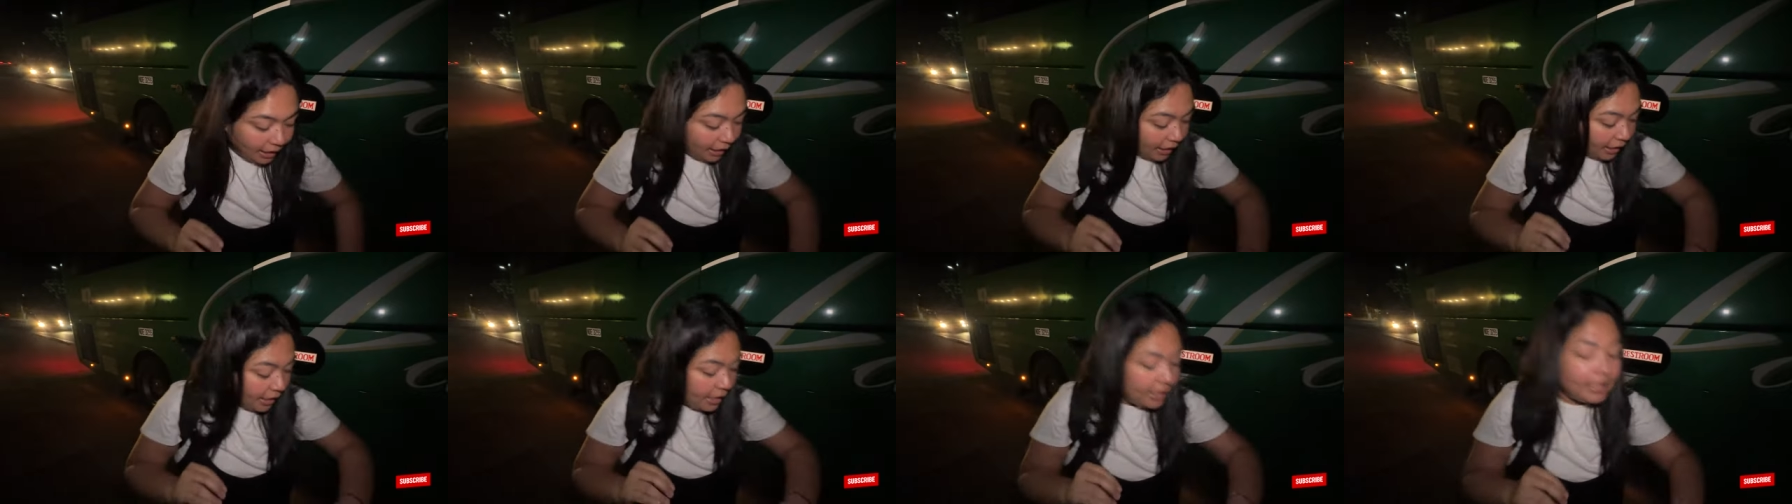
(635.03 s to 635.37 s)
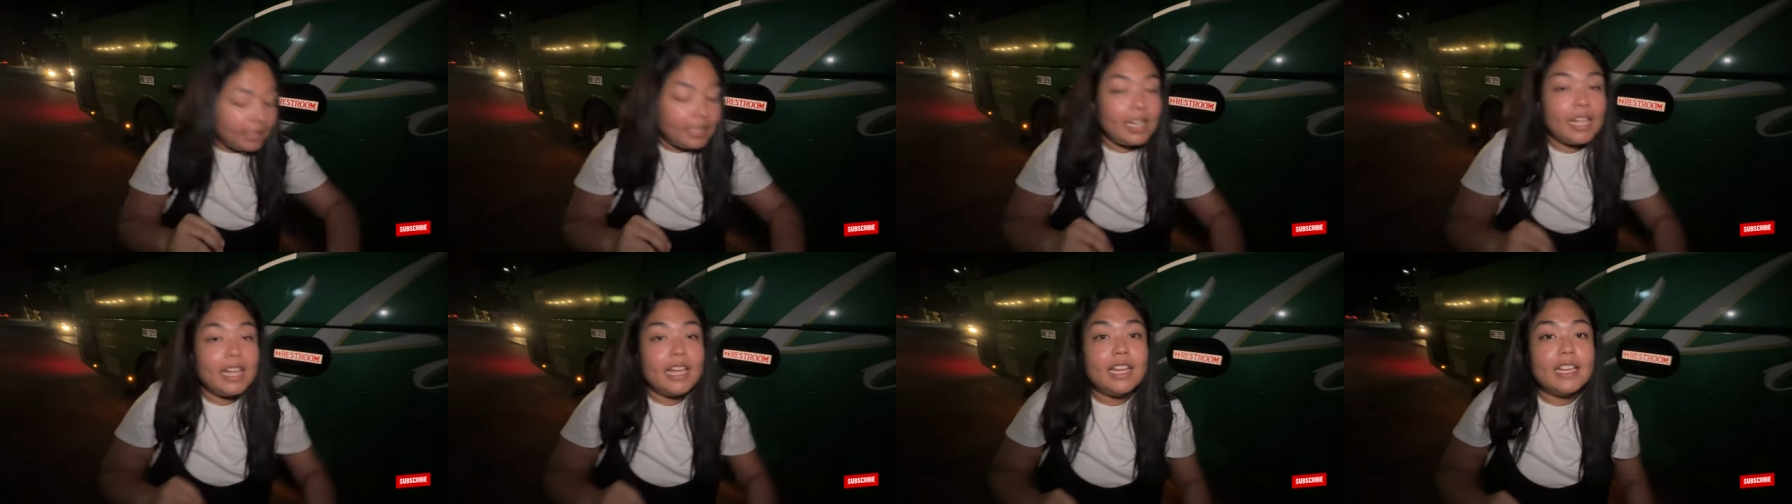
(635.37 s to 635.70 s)
It
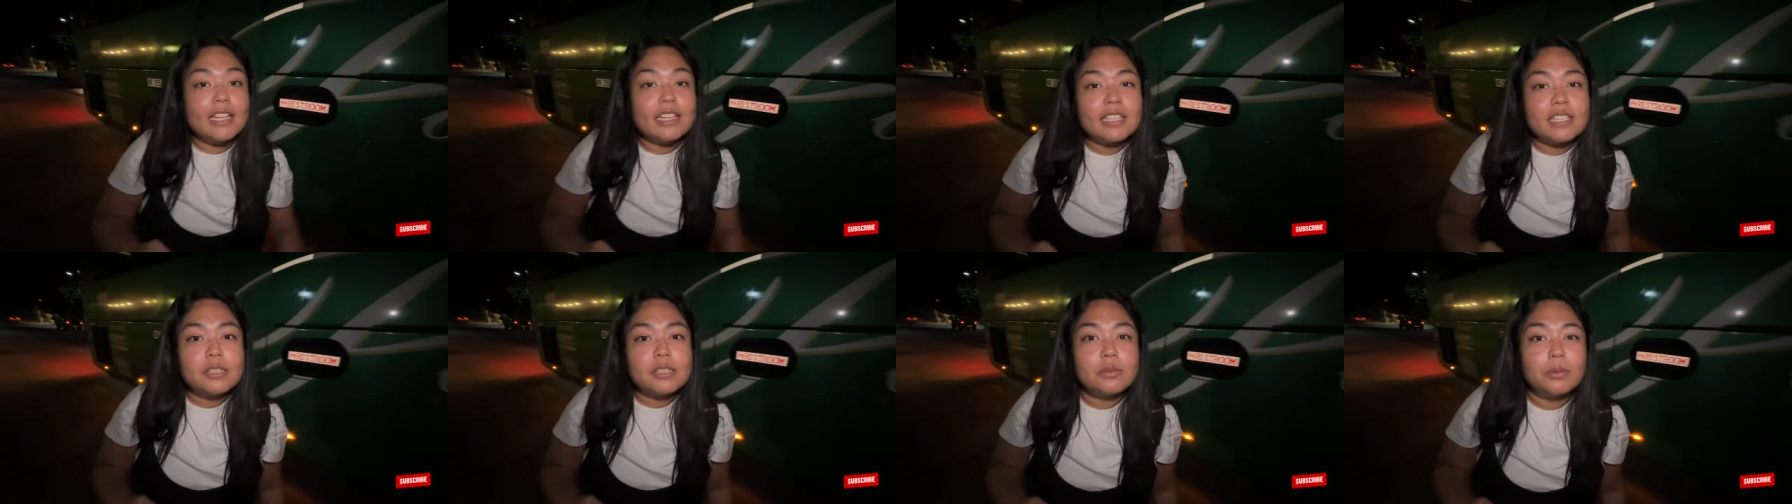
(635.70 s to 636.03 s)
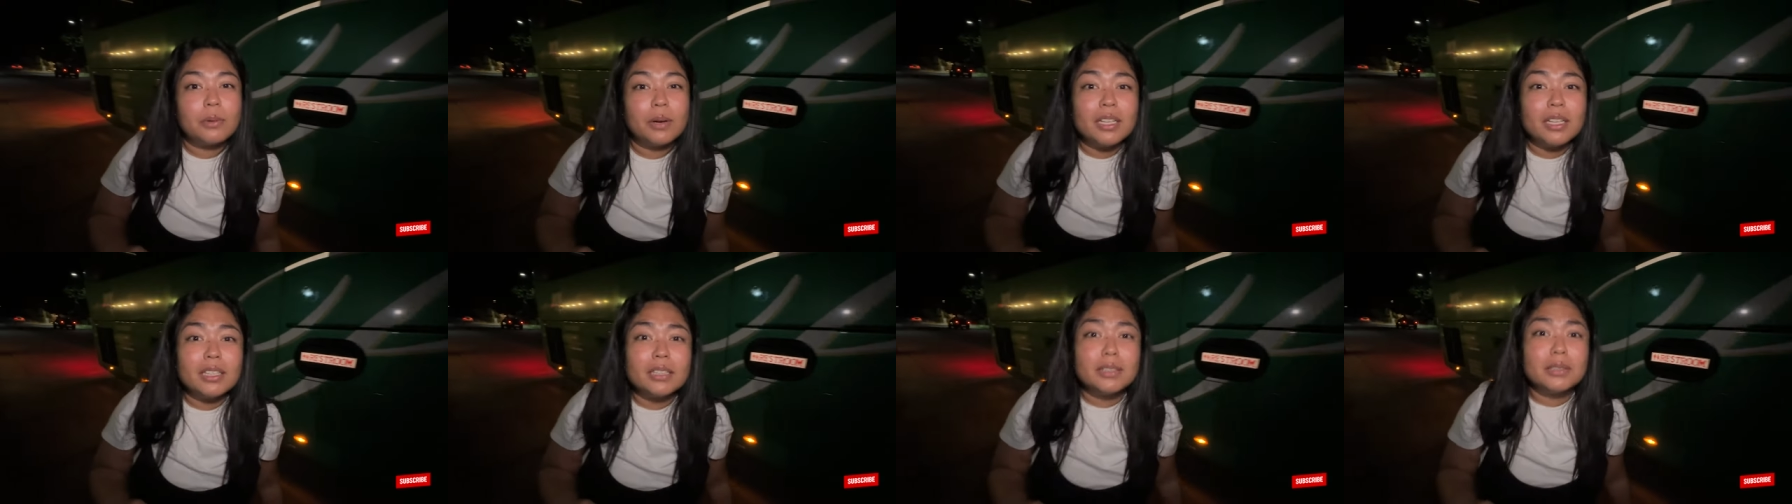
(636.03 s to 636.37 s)
is,
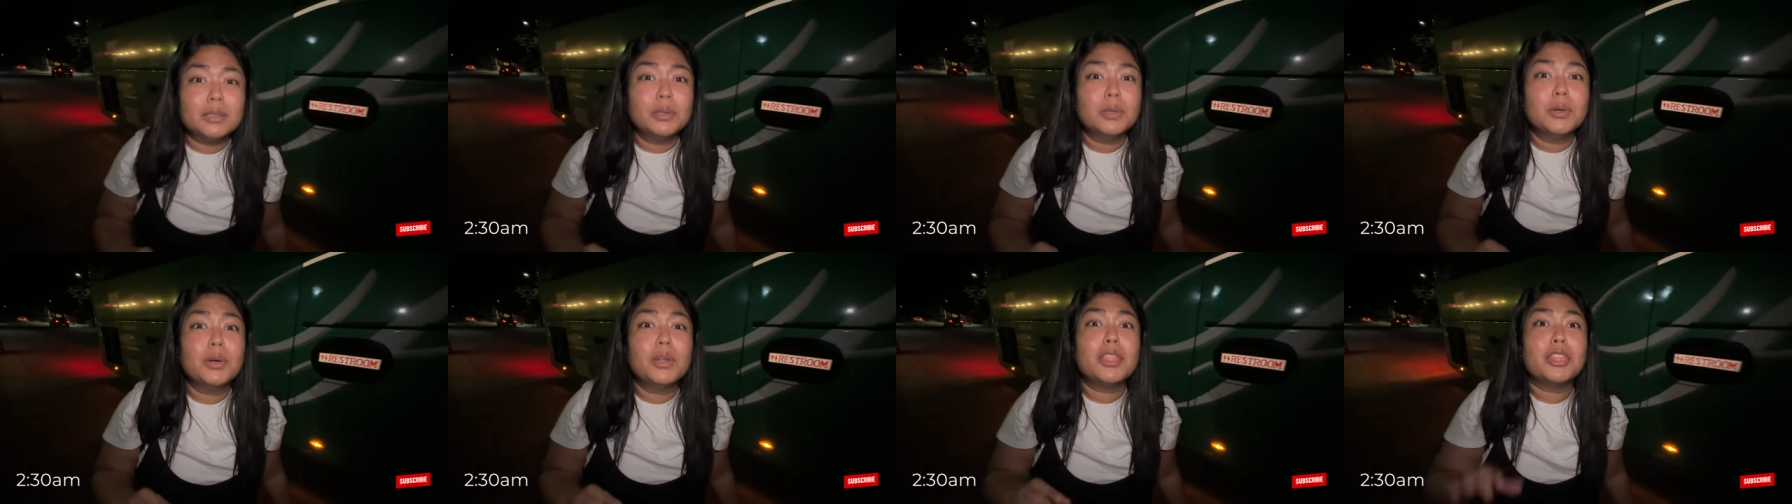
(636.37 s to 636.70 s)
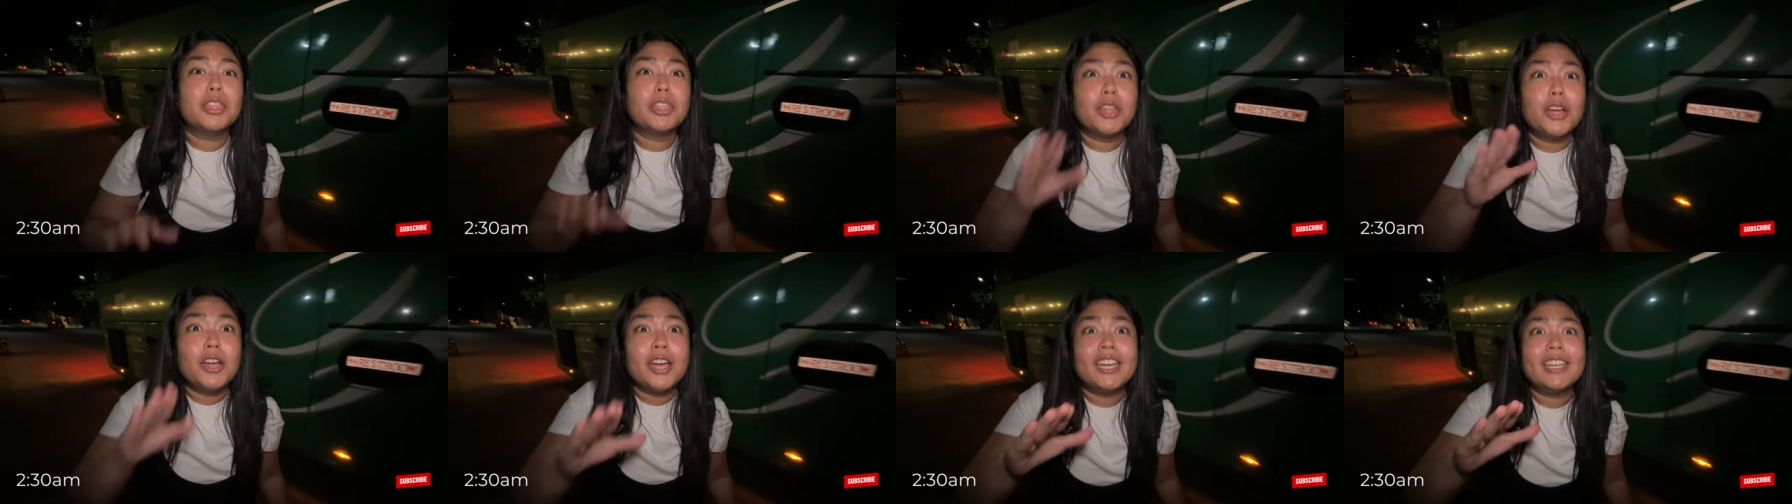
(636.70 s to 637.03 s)
what,
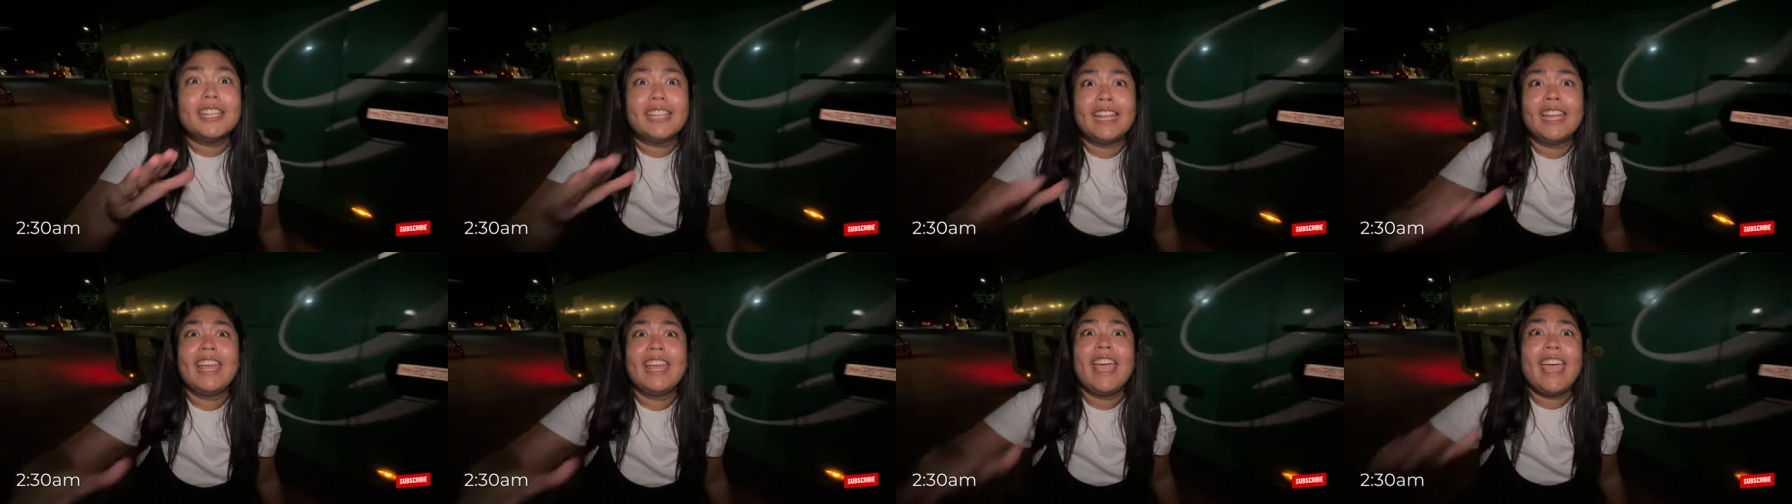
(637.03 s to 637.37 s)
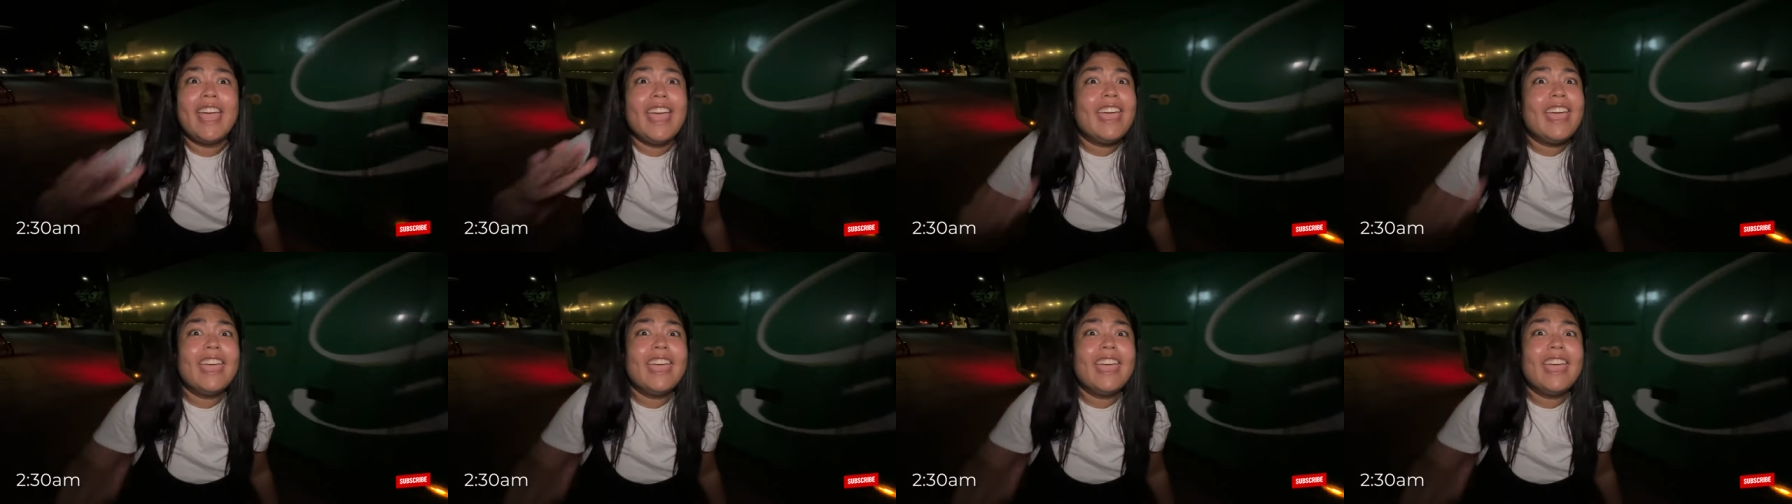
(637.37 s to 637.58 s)
2:30